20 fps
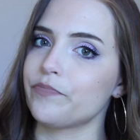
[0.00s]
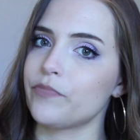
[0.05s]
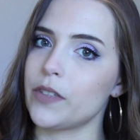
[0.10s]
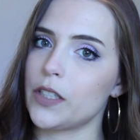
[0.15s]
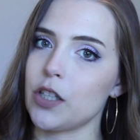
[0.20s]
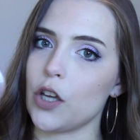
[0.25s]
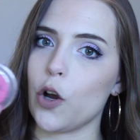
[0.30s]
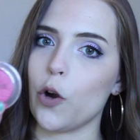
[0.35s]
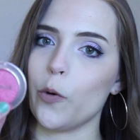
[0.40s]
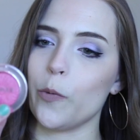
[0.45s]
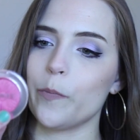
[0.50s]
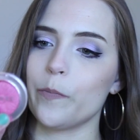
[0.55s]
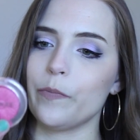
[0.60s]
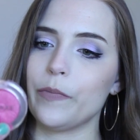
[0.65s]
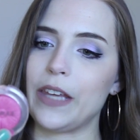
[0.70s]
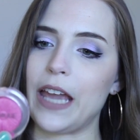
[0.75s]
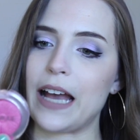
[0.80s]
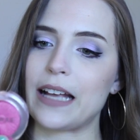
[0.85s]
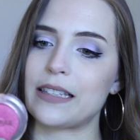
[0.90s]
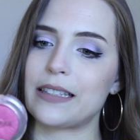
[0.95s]
So
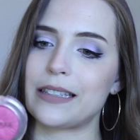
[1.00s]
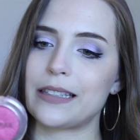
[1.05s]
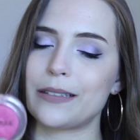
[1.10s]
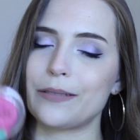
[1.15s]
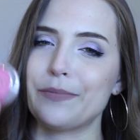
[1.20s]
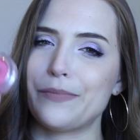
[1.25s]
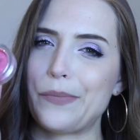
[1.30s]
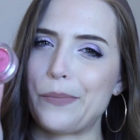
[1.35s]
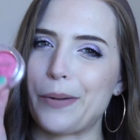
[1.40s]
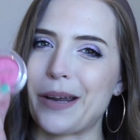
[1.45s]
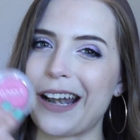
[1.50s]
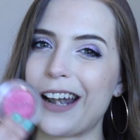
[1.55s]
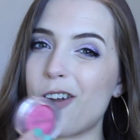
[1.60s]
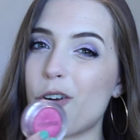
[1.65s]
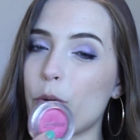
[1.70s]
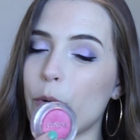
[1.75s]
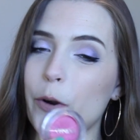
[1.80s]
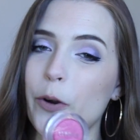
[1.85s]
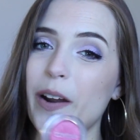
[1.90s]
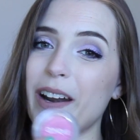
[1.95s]
yes, but I
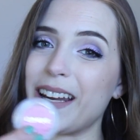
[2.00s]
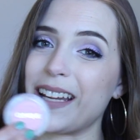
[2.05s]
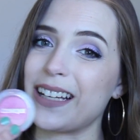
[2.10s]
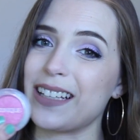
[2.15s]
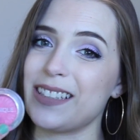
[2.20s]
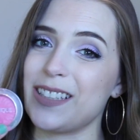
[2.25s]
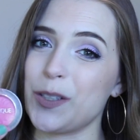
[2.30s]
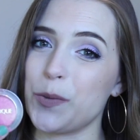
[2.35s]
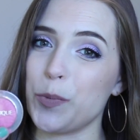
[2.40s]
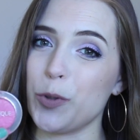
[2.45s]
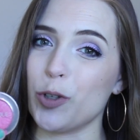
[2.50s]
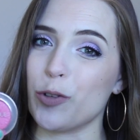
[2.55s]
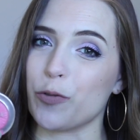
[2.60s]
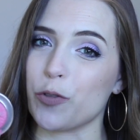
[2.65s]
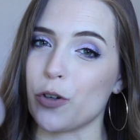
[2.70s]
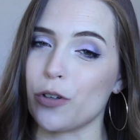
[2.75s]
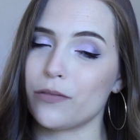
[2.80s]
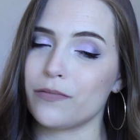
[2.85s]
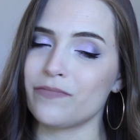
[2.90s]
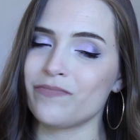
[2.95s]
don't regret it because it's
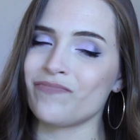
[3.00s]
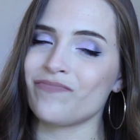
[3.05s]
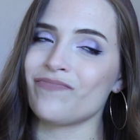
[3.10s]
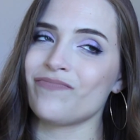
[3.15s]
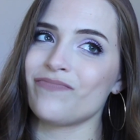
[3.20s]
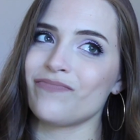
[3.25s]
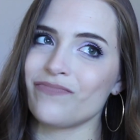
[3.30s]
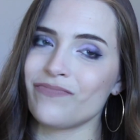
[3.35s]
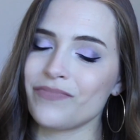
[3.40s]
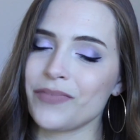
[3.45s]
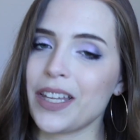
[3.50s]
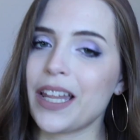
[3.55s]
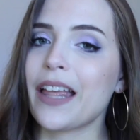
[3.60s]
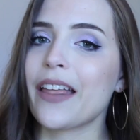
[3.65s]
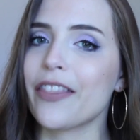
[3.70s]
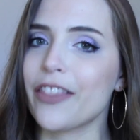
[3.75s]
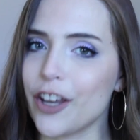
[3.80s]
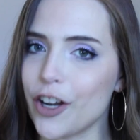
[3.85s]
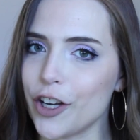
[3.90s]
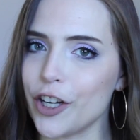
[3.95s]
beautiful.
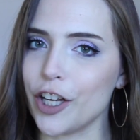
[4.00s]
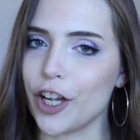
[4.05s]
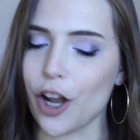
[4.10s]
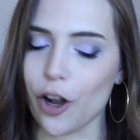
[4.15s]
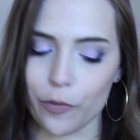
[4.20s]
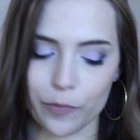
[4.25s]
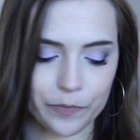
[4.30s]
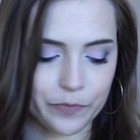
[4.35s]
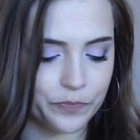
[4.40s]
There you go.